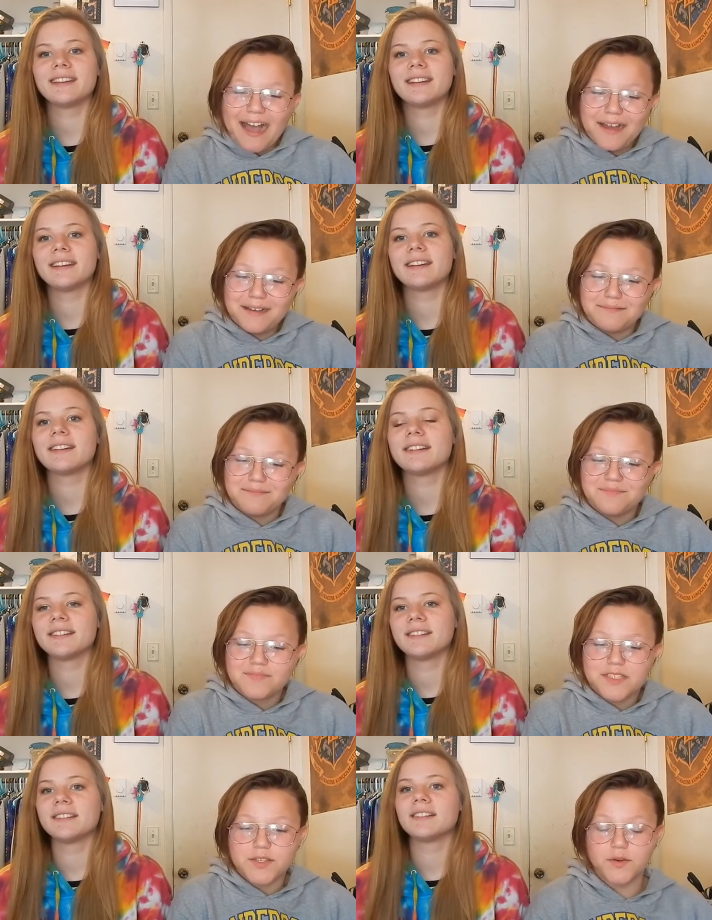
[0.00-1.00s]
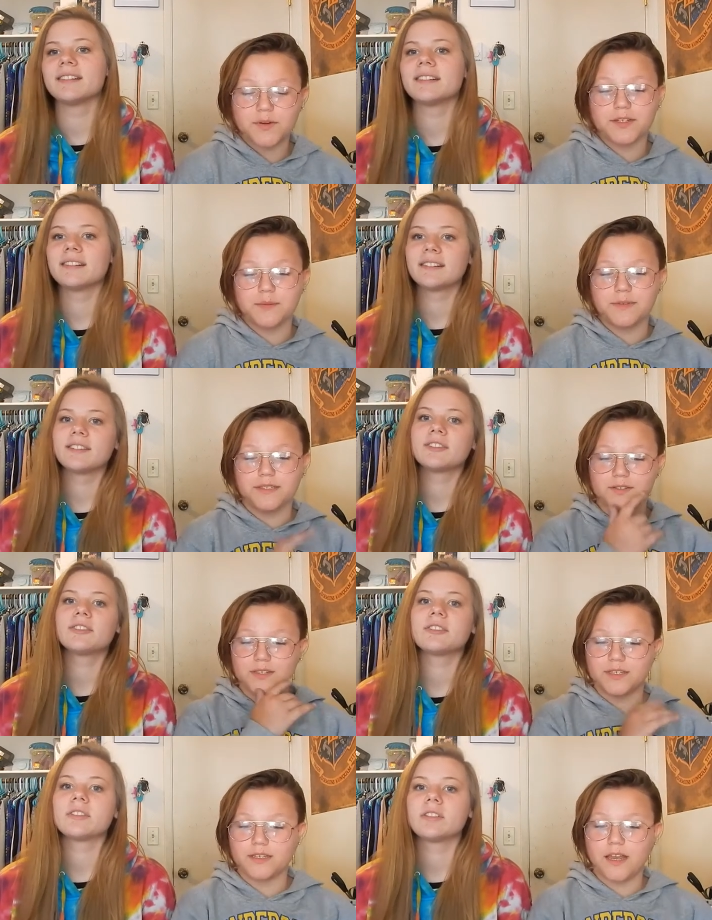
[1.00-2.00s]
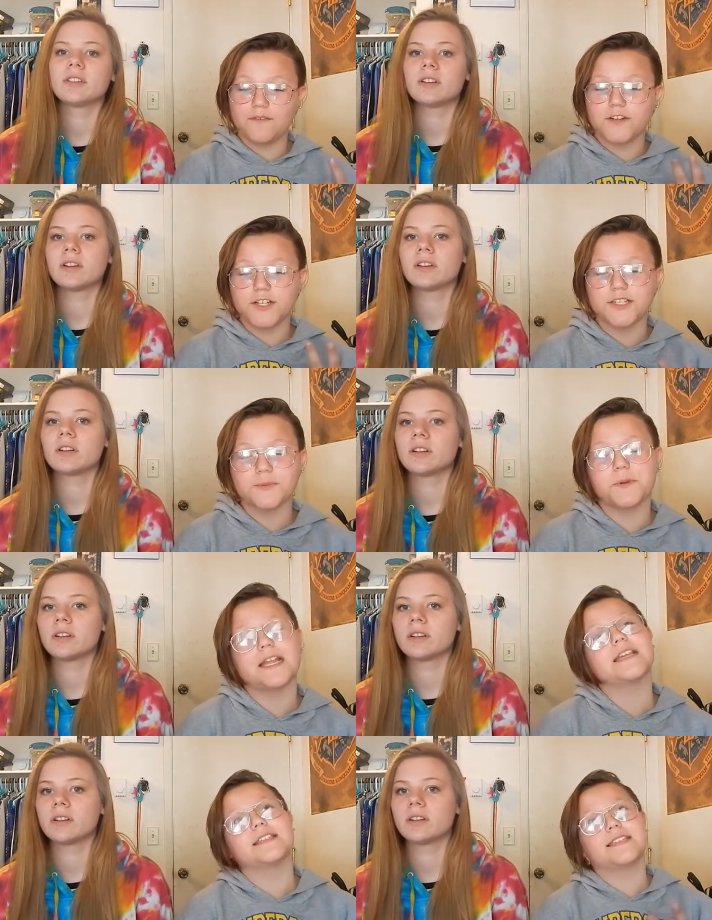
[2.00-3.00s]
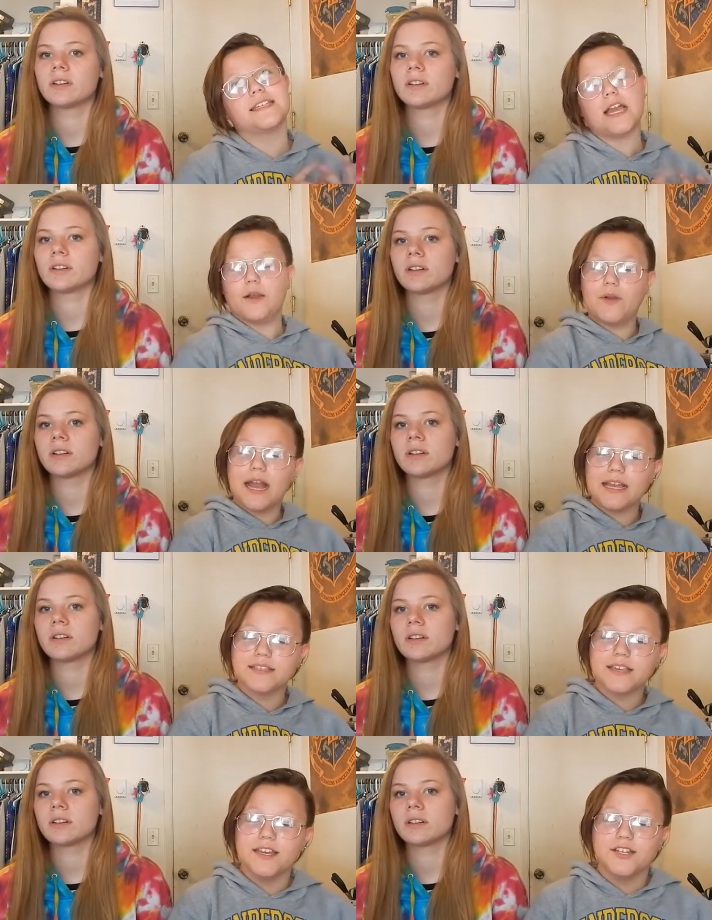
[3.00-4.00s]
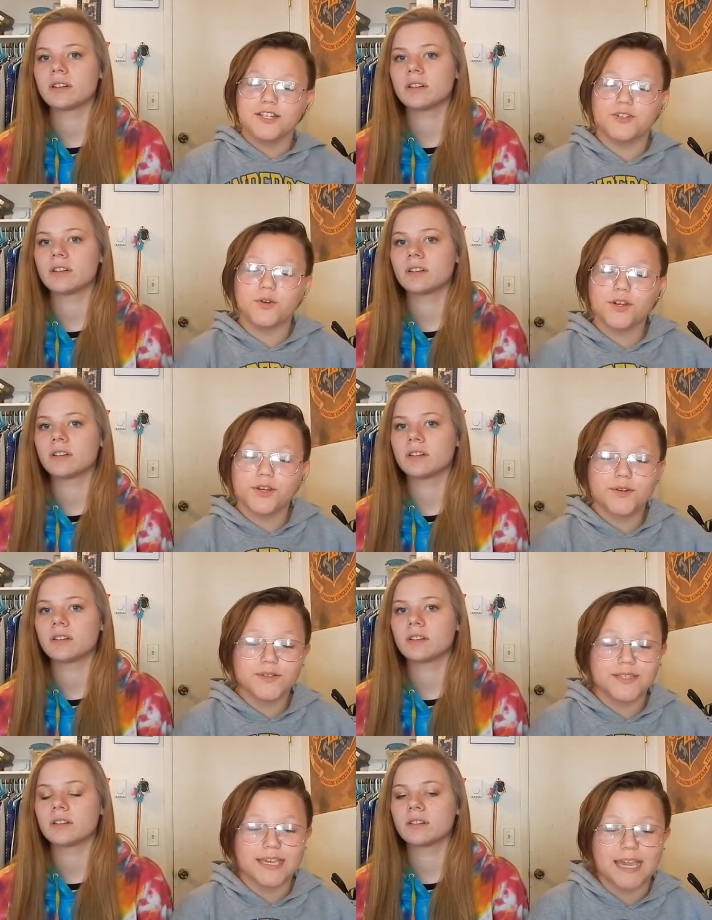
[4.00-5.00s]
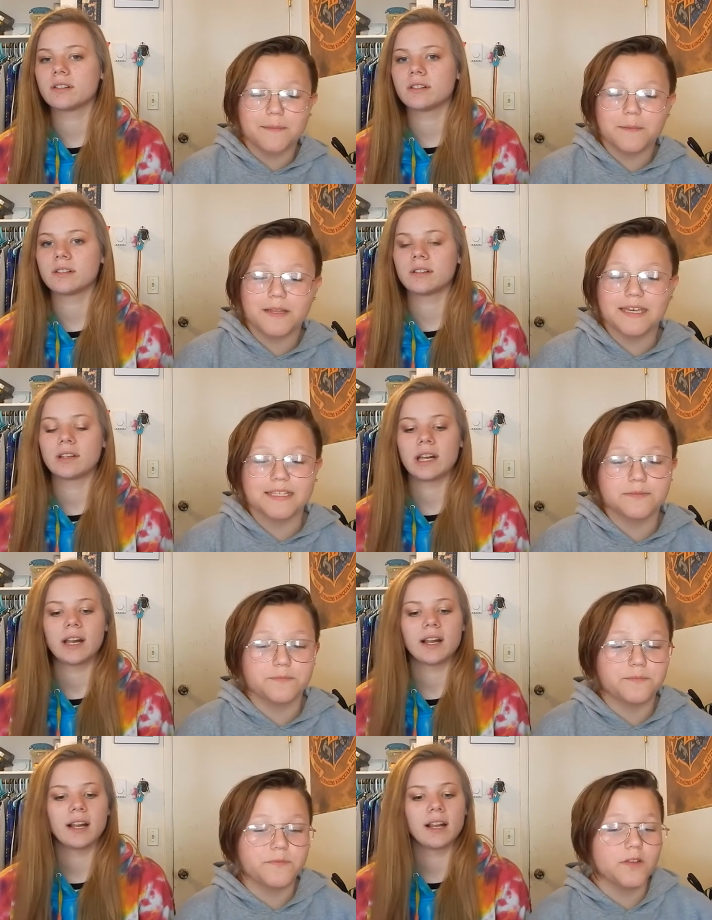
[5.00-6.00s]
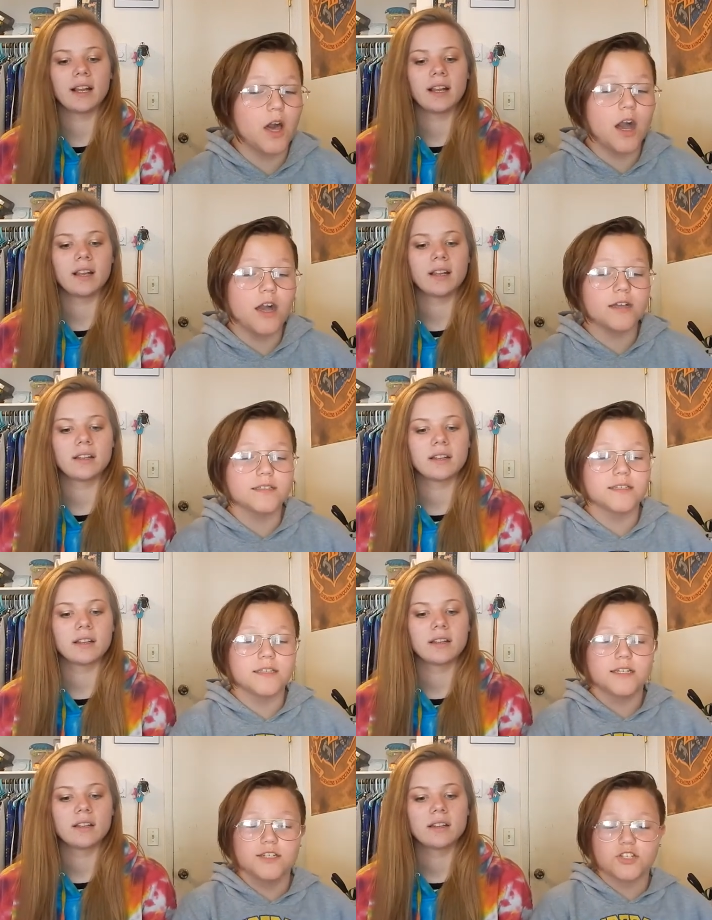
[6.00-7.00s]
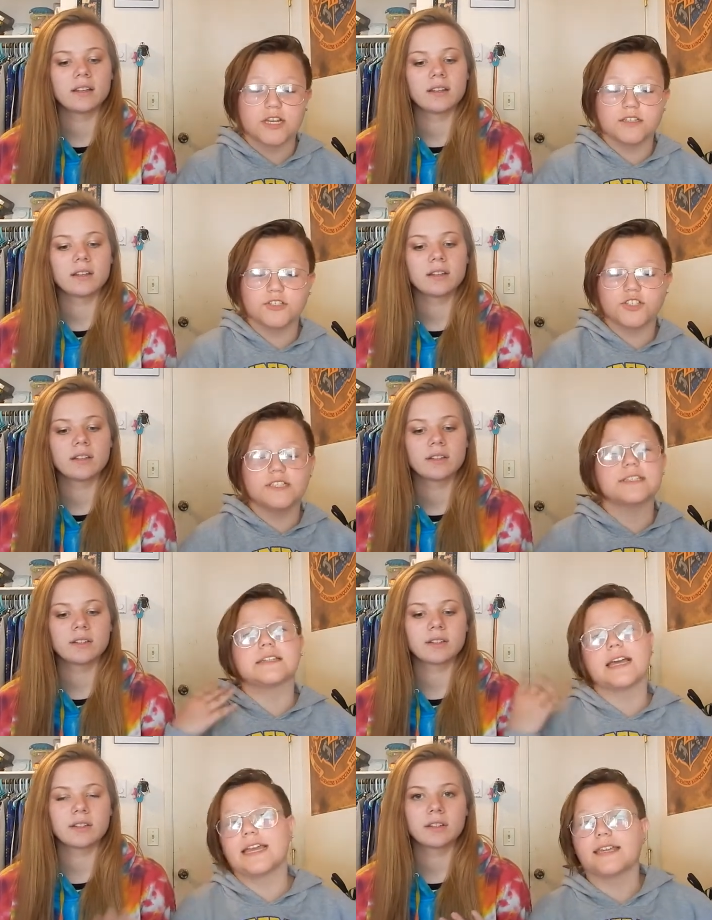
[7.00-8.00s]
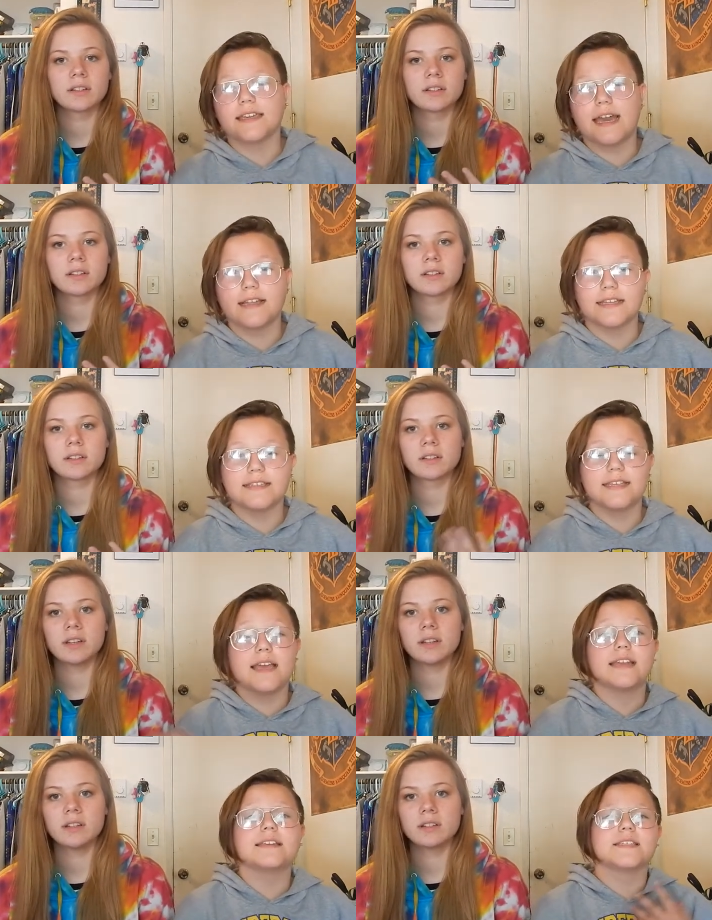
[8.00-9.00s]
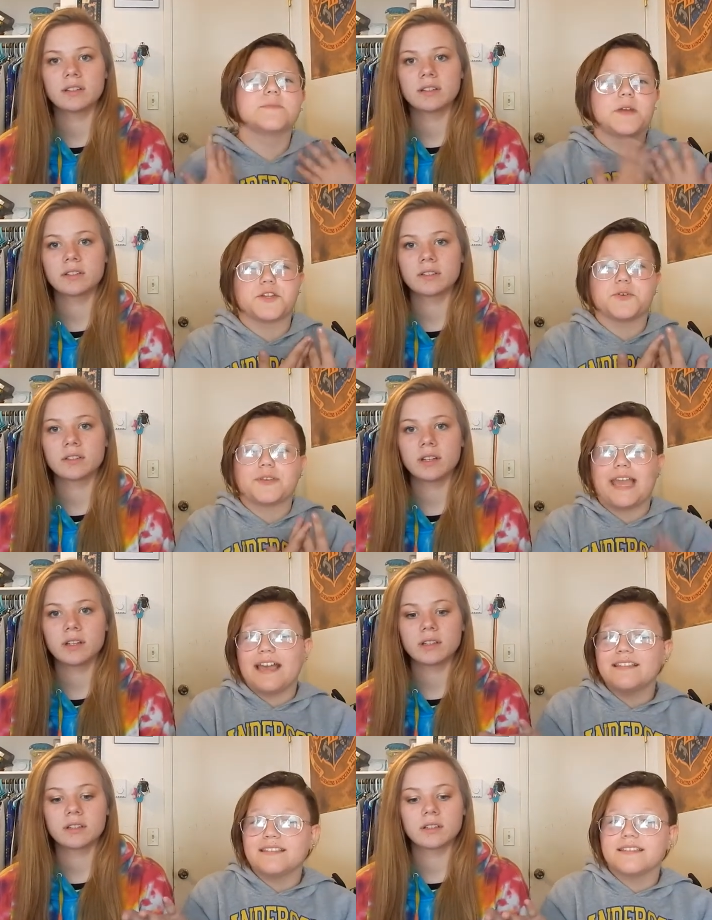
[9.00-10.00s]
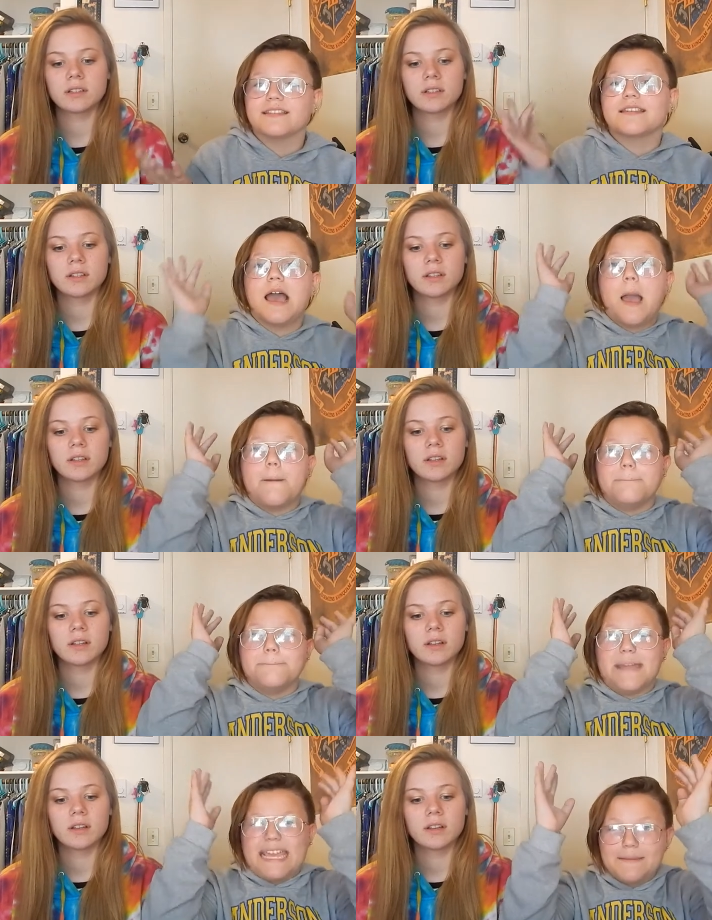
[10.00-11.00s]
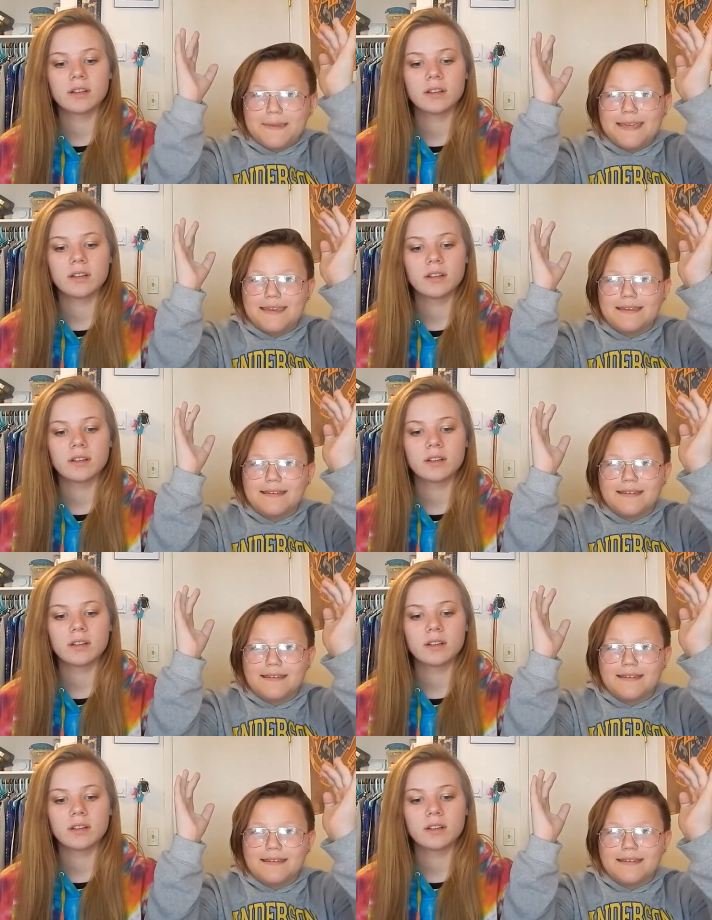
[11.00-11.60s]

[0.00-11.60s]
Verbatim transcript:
Speaker 1: Um, so we're going to be doing covers, pranks, DIYs, tutorials, gameplays, vlogs, challenges and like Kelly said, special guests, maybe,